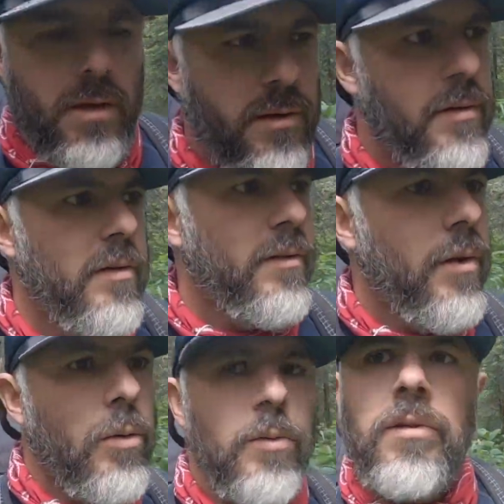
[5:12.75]
It says
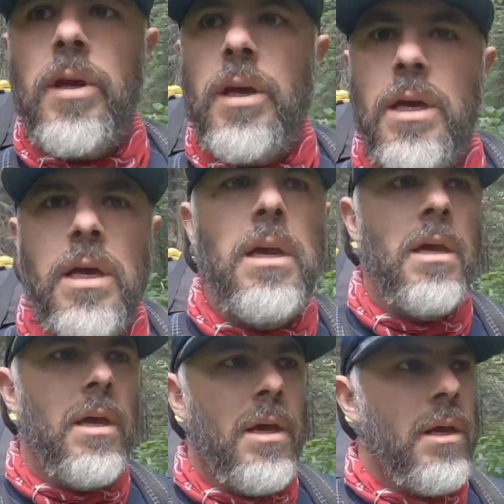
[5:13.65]
don't
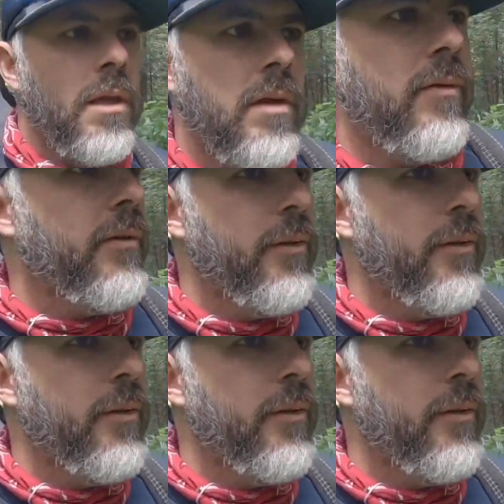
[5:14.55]
leave your